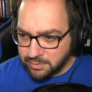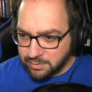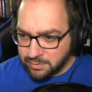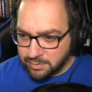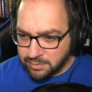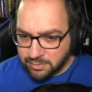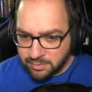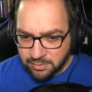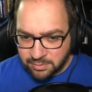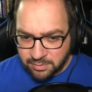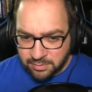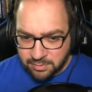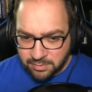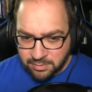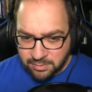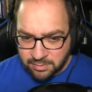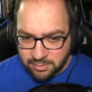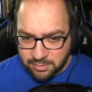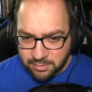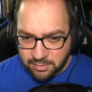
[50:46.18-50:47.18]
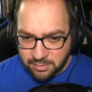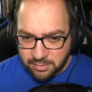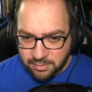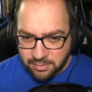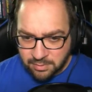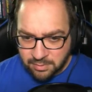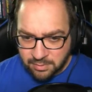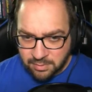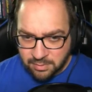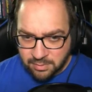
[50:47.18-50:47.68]

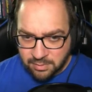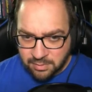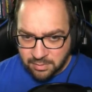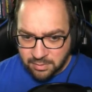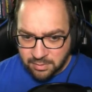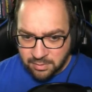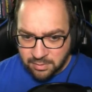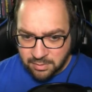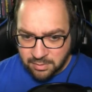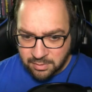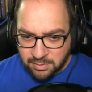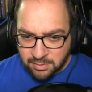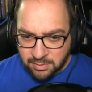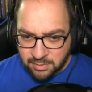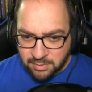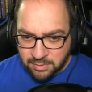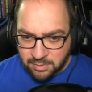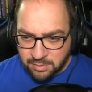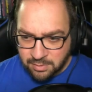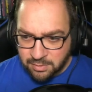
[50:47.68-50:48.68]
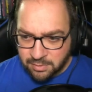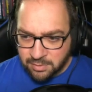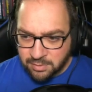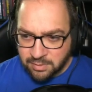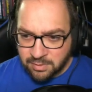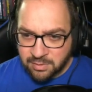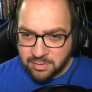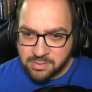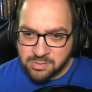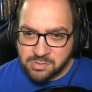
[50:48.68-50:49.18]

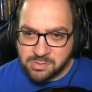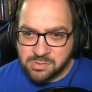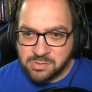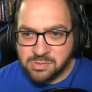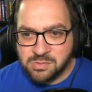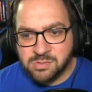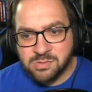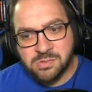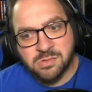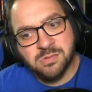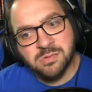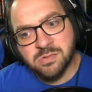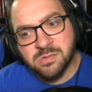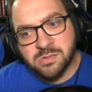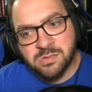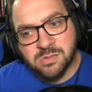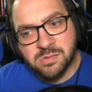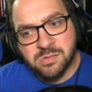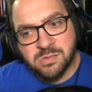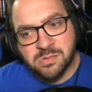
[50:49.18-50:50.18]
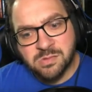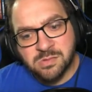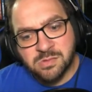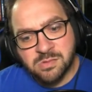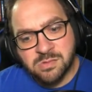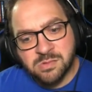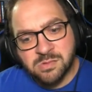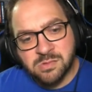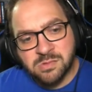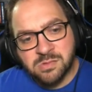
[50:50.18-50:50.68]

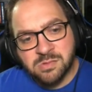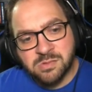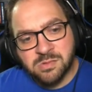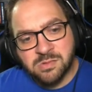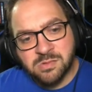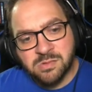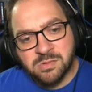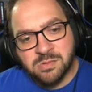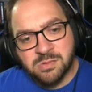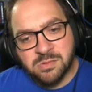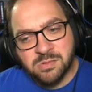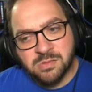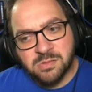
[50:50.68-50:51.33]
No one is speaking in this clip.